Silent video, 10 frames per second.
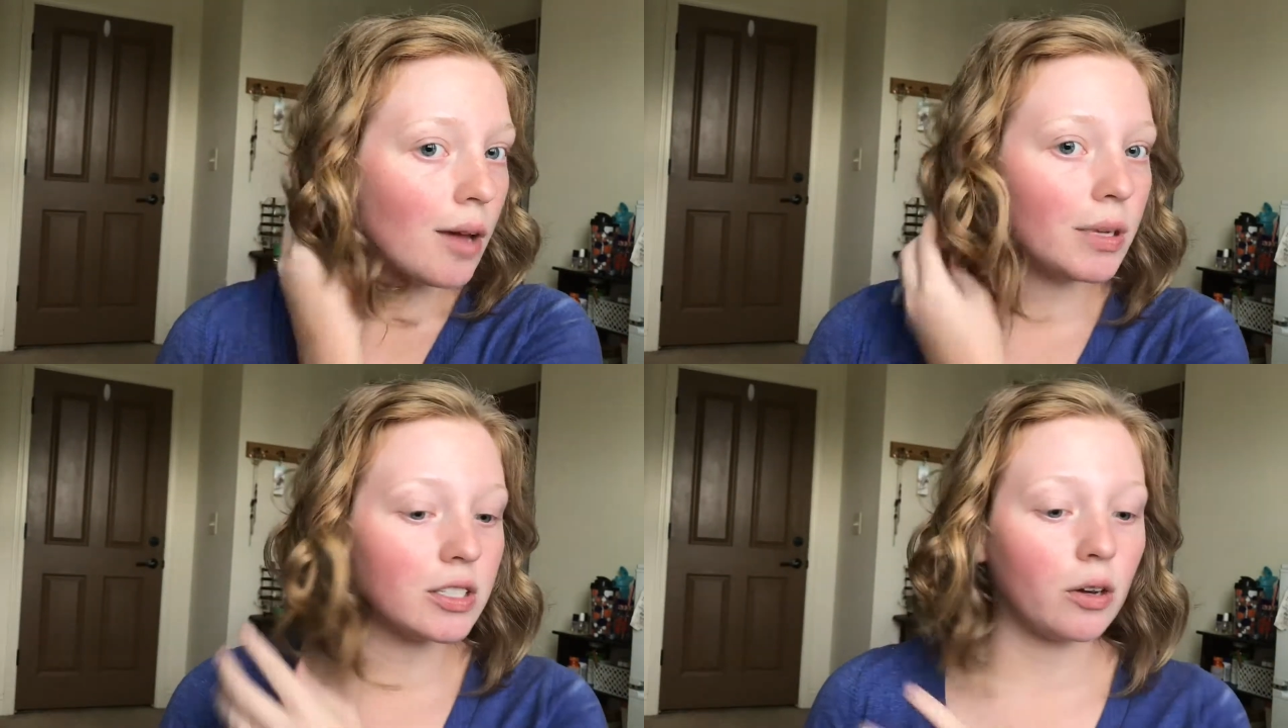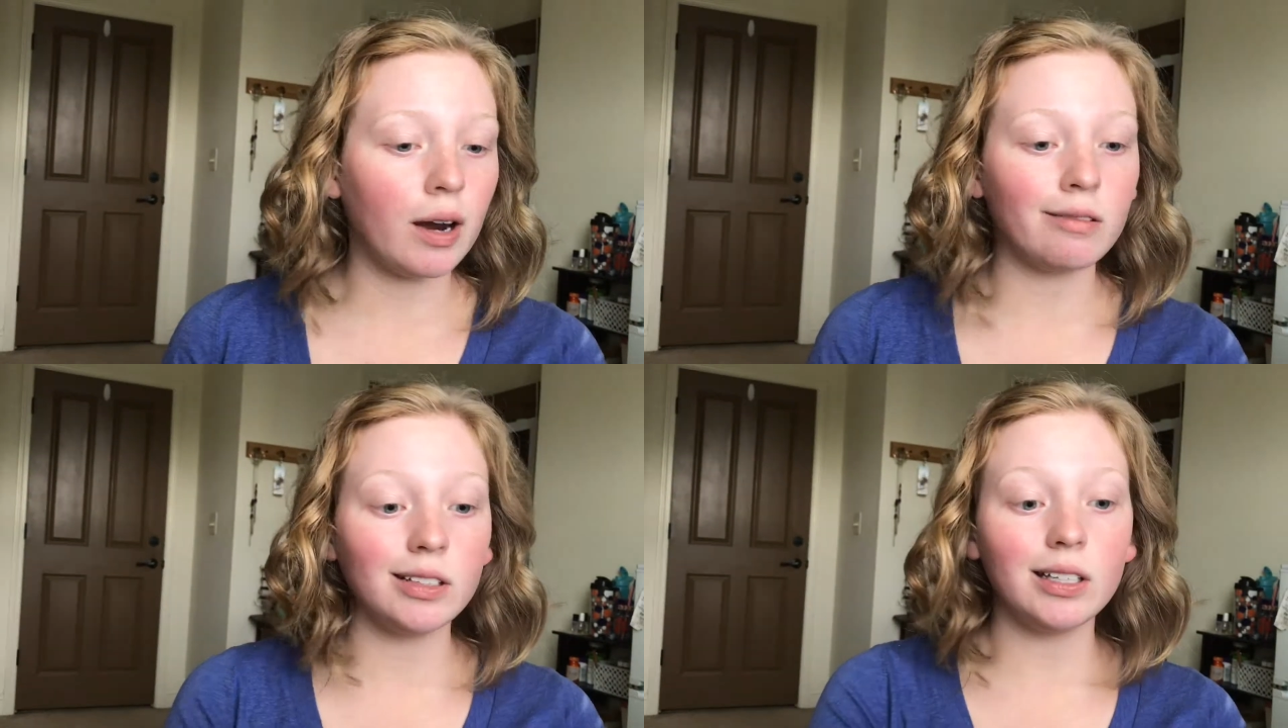But so
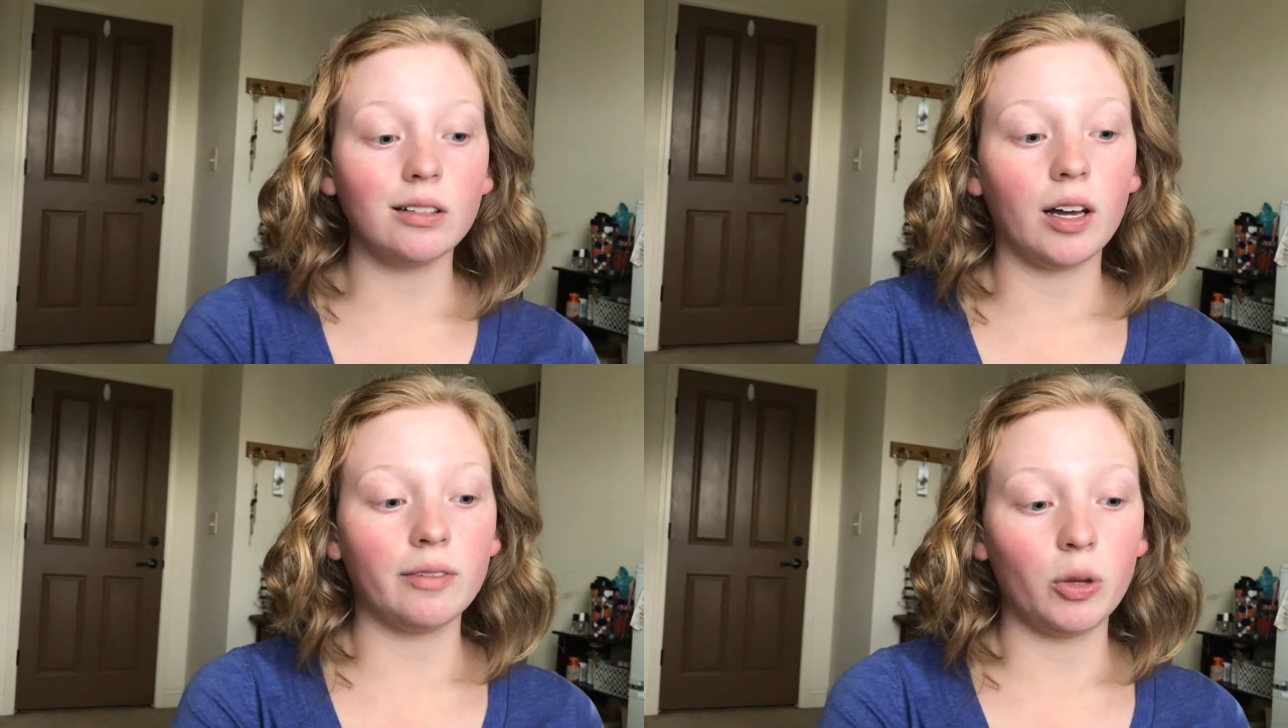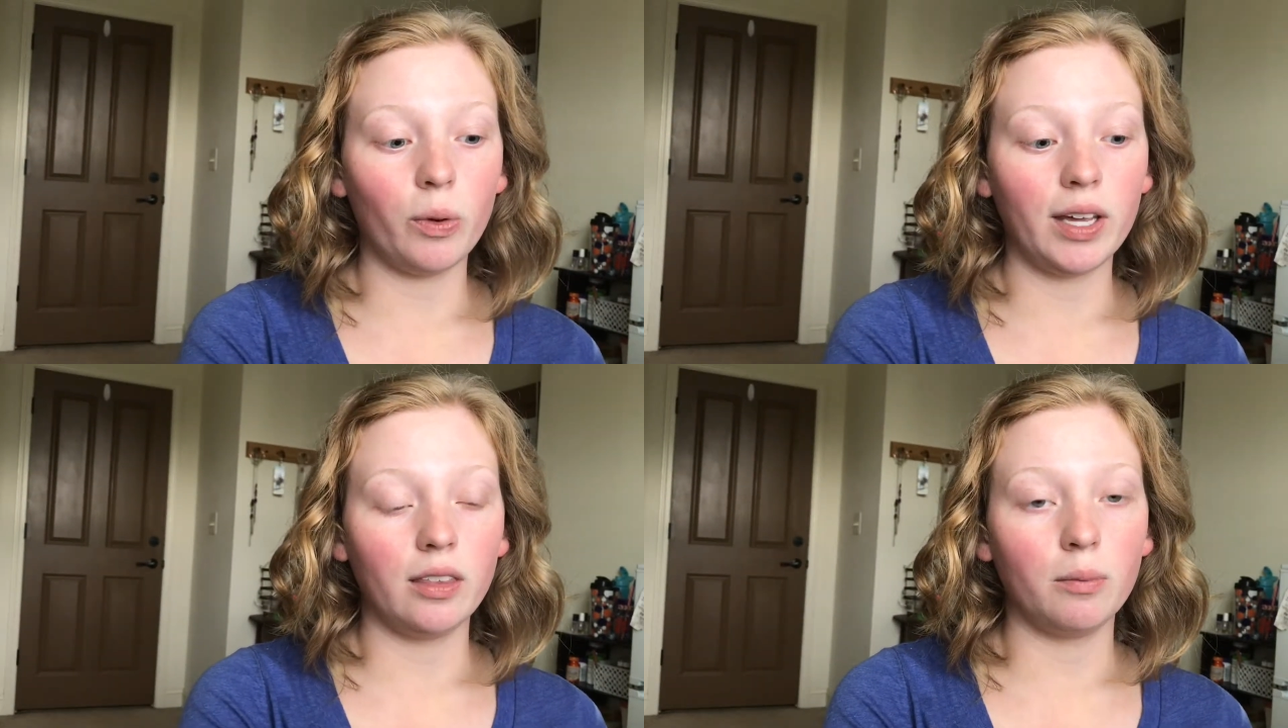I really love the
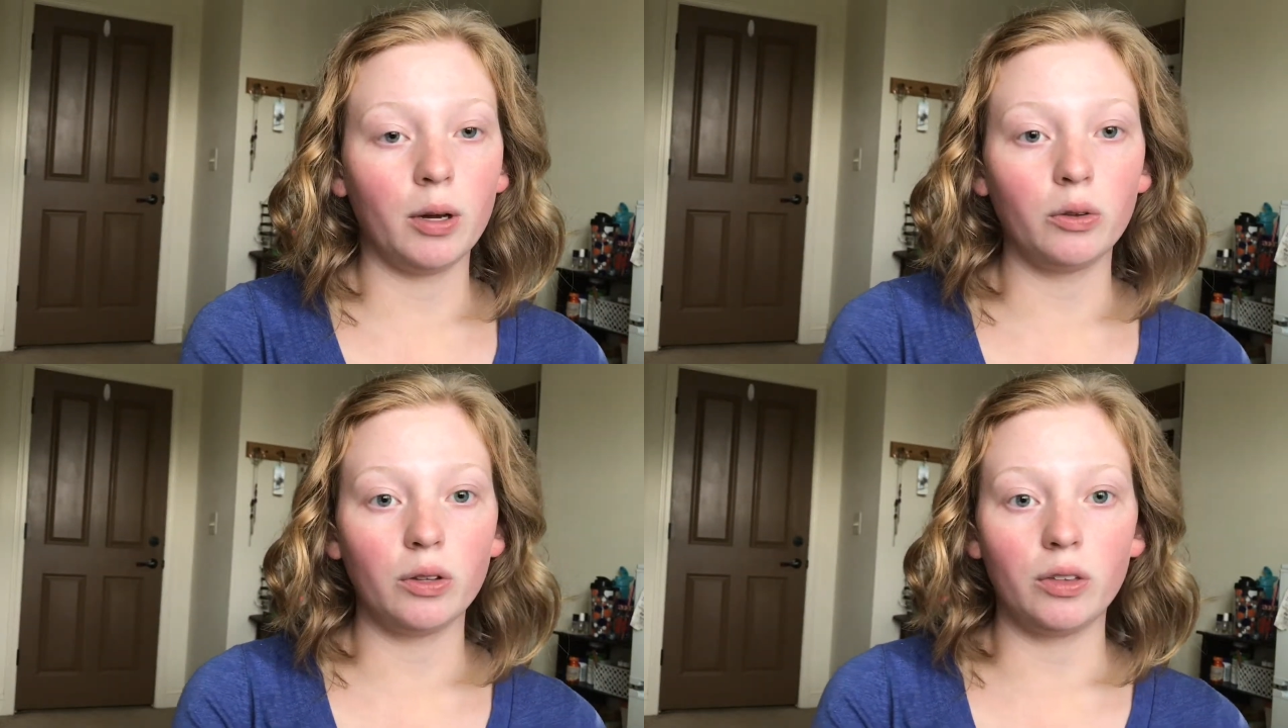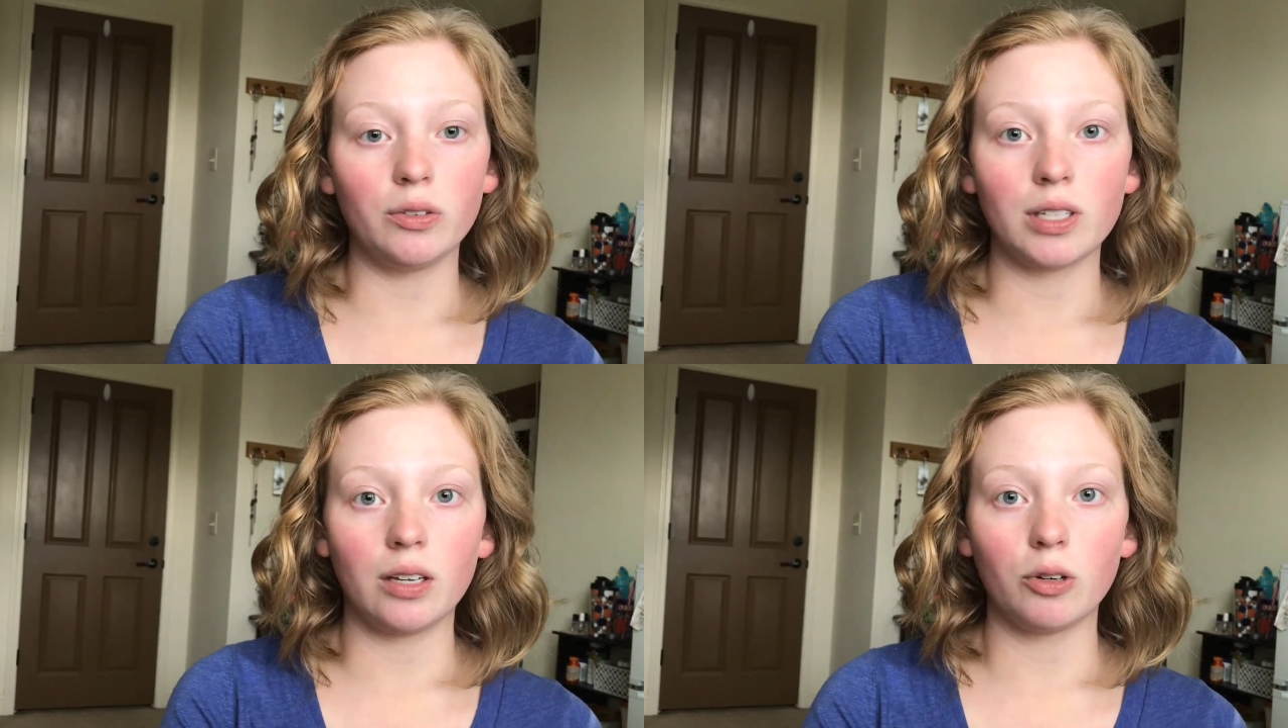way that both of
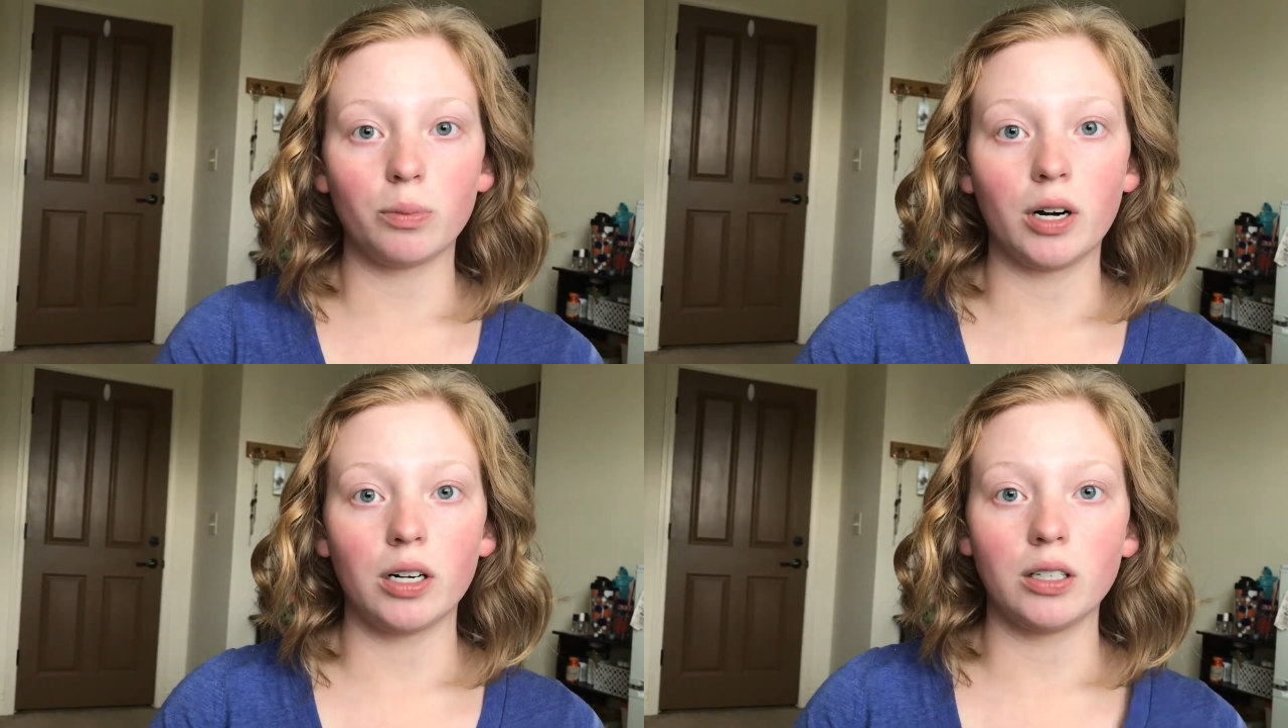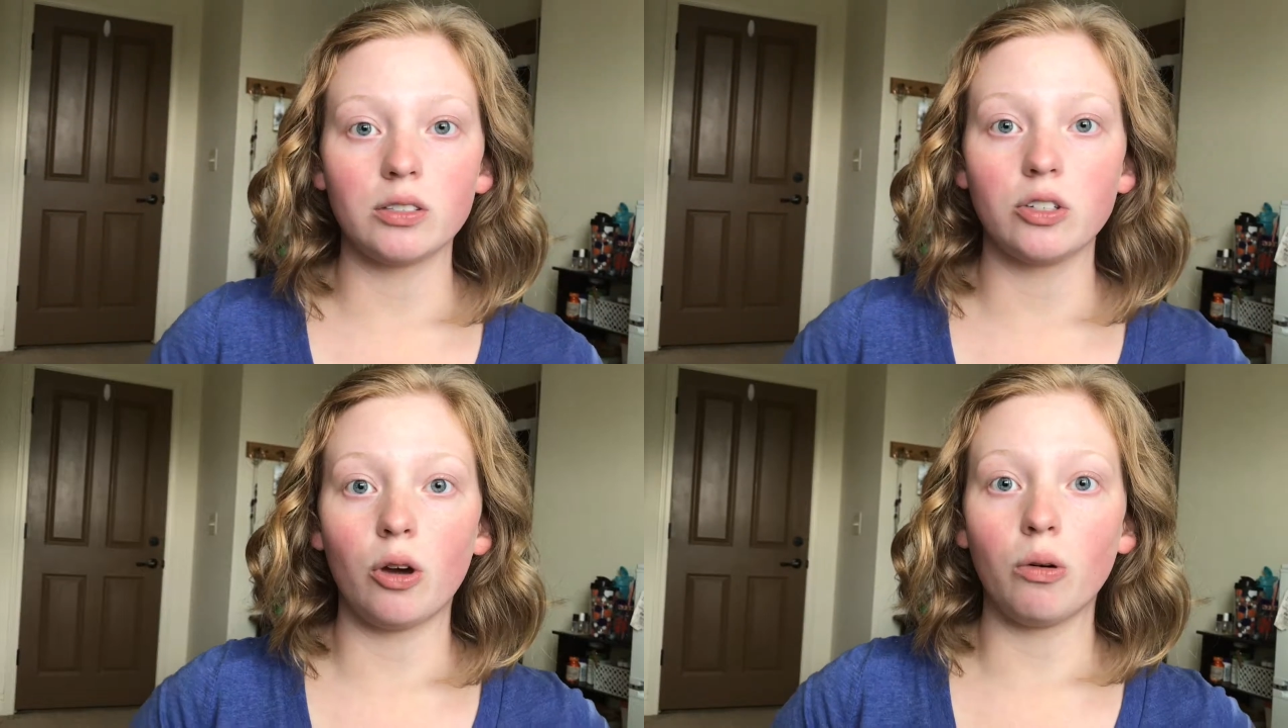those Kenra
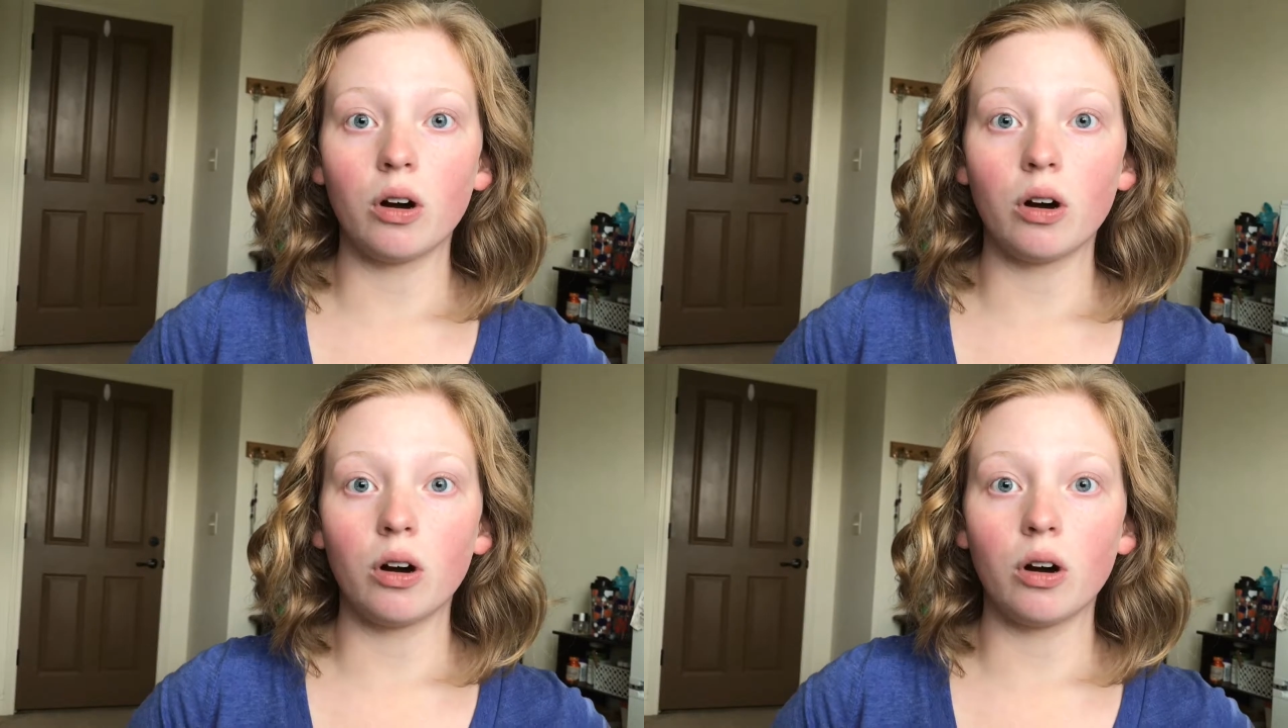products go